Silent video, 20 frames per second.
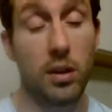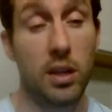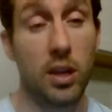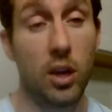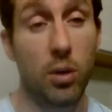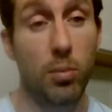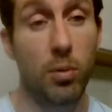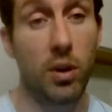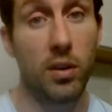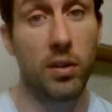
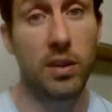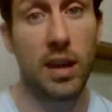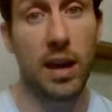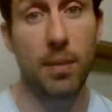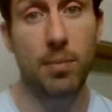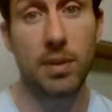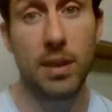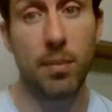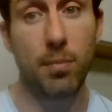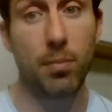a
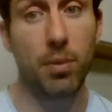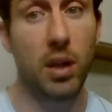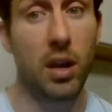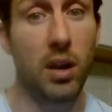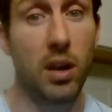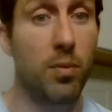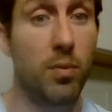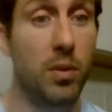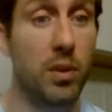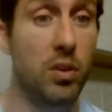top 10
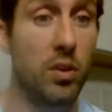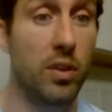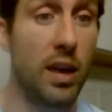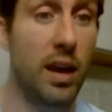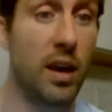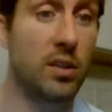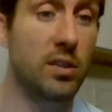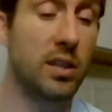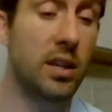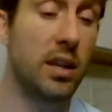player from the
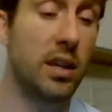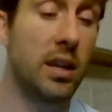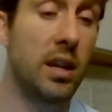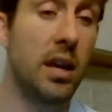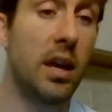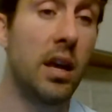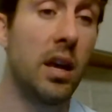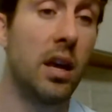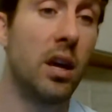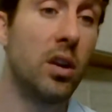
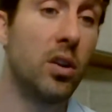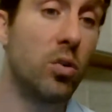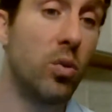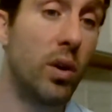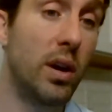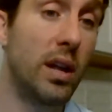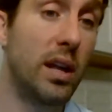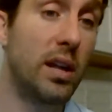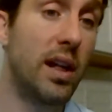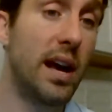
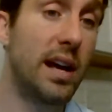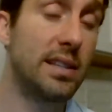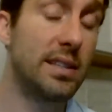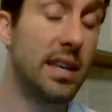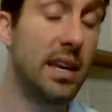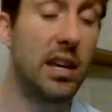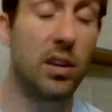2020 class,